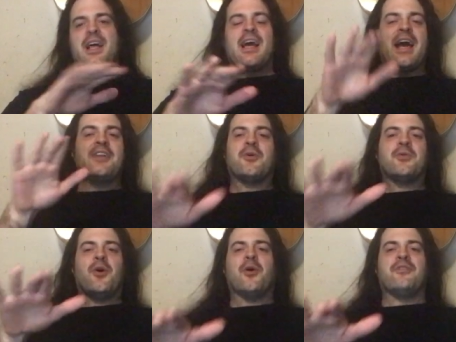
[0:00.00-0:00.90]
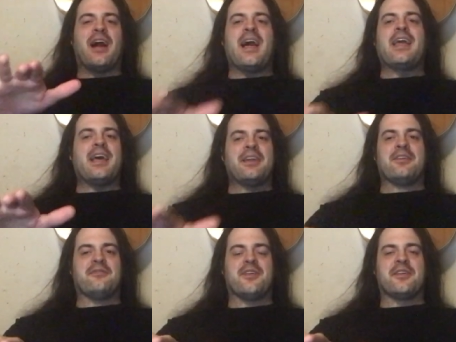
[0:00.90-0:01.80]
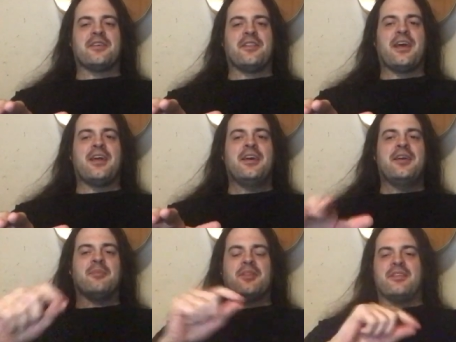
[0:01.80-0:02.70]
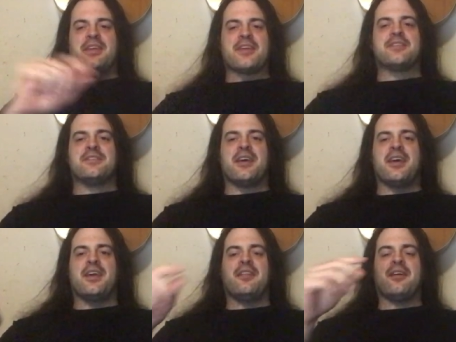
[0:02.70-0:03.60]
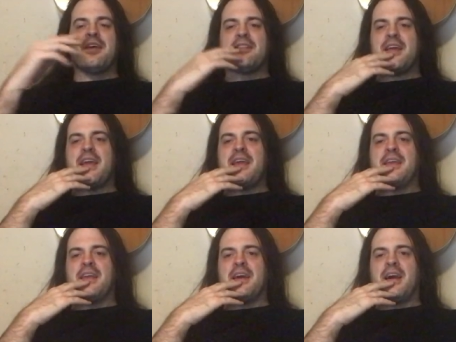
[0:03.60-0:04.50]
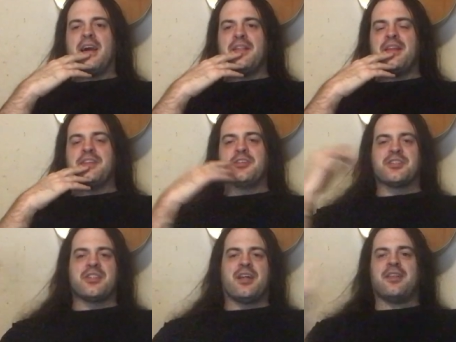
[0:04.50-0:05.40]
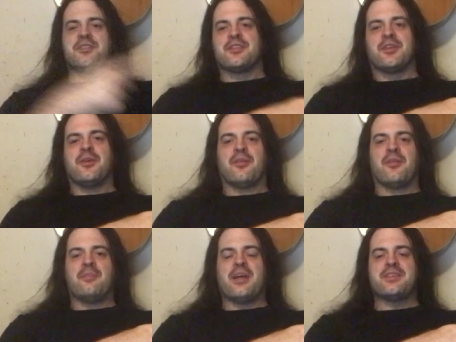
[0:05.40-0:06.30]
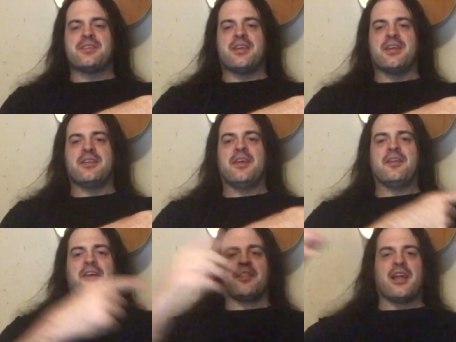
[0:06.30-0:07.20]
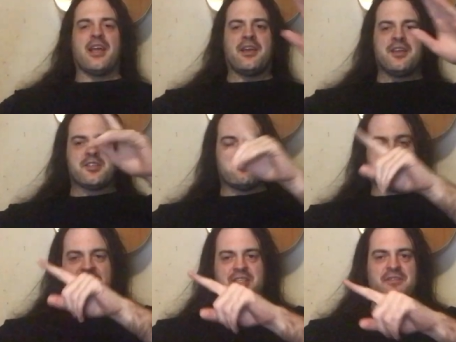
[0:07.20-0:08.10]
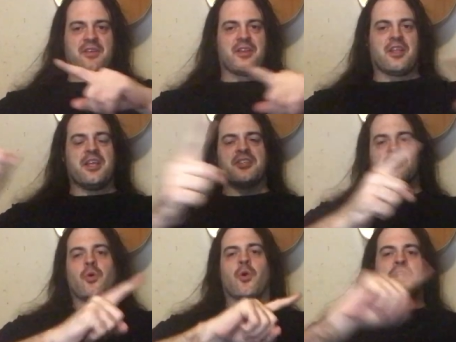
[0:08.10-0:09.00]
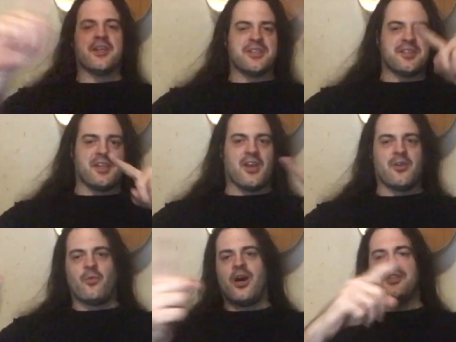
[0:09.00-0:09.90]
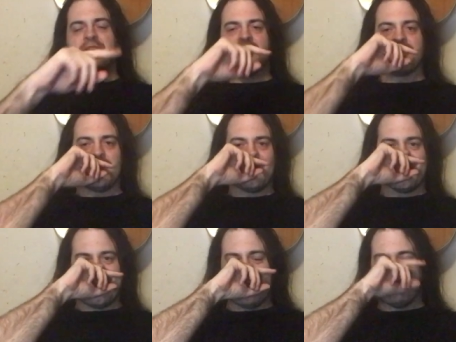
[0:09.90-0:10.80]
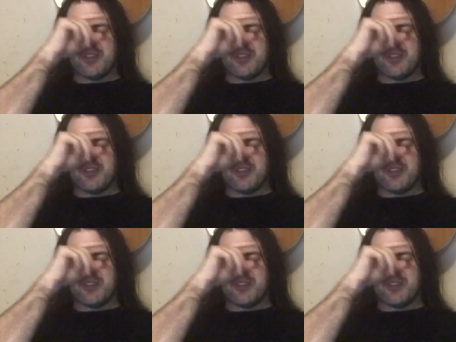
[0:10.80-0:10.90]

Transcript: I, I don't know if I had an effect on that, but the next day they like uh, they didn't just tell us to go to the mess tent. They like specifically escorted us there and watched us the whole time.